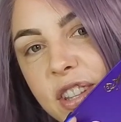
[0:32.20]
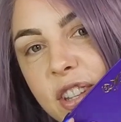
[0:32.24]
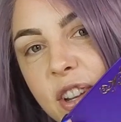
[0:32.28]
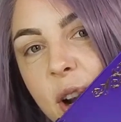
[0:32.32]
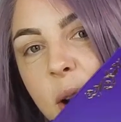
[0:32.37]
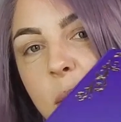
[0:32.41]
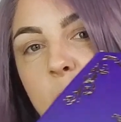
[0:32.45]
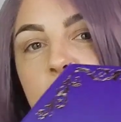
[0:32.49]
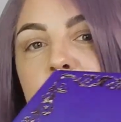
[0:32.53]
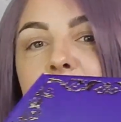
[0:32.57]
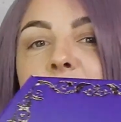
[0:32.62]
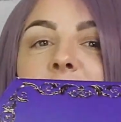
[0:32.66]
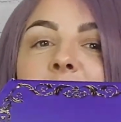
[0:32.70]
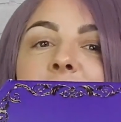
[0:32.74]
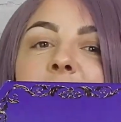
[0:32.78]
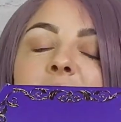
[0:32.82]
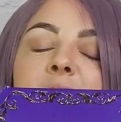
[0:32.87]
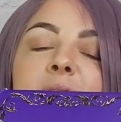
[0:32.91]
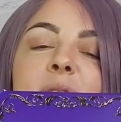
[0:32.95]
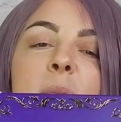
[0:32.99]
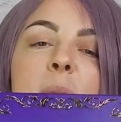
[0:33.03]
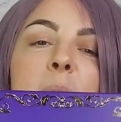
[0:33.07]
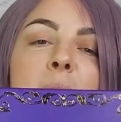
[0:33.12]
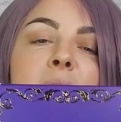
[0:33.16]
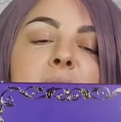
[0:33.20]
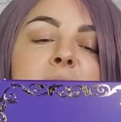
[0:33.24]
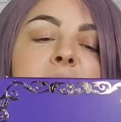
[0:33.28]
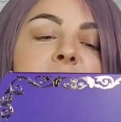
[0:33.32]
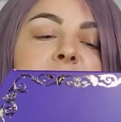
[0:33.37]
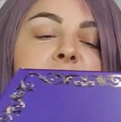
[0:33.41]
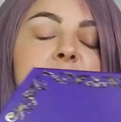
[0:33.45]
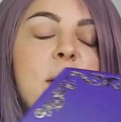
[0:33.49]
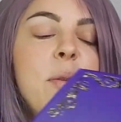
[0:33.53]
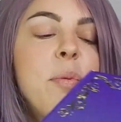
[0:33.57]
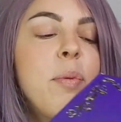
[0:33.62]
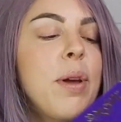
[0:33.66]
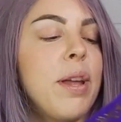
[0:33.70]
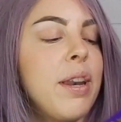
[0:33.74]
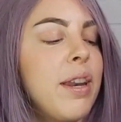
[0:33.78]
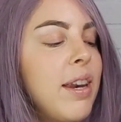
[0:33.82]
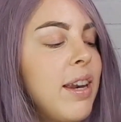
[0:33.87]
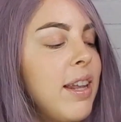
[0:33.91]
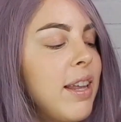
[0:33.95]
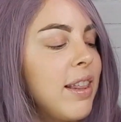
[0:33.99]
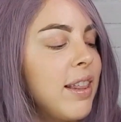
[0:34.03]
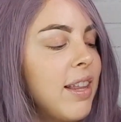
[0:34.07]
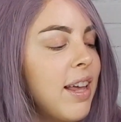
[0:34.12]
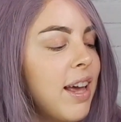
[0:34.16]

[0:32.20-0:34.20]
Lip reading: Star Bloodlust palette. I waited in